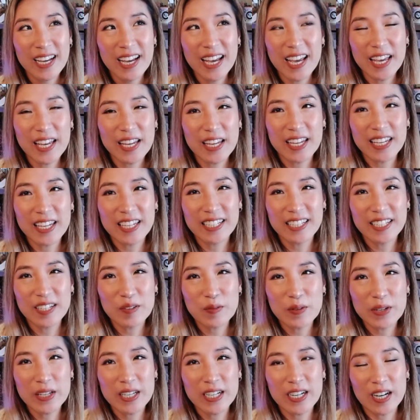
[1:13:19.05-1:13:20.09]
and
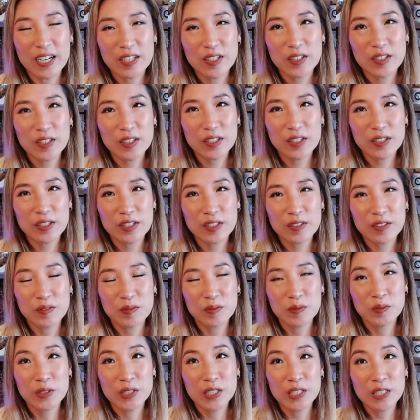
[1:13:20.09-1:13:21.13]
we got her
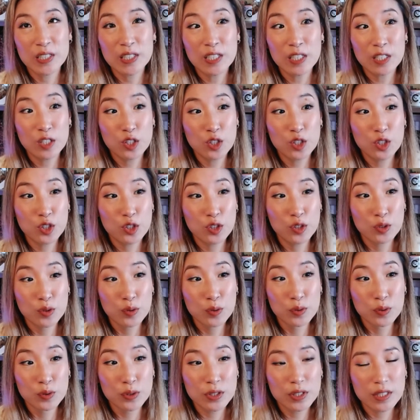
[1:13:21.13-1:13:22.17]
really
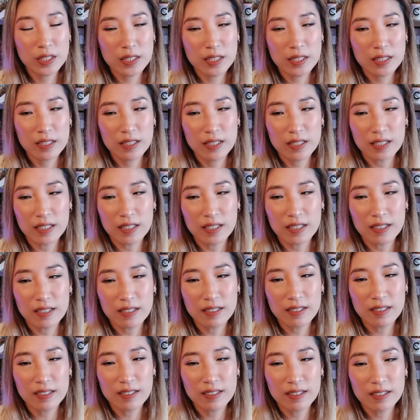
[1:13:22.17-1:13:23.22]
cute
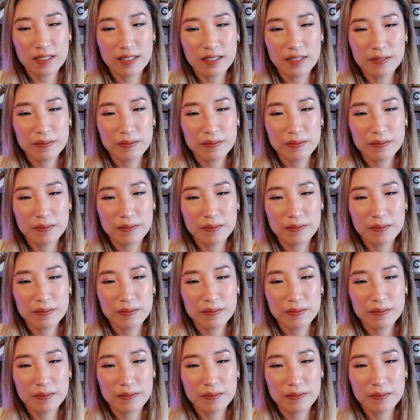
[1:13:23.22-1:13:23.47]
uh,